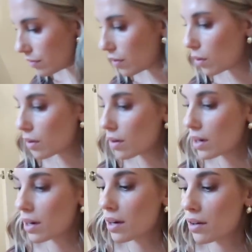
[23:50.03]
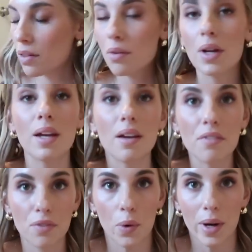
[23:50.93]
4,
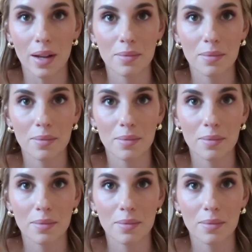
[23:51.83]
3.40.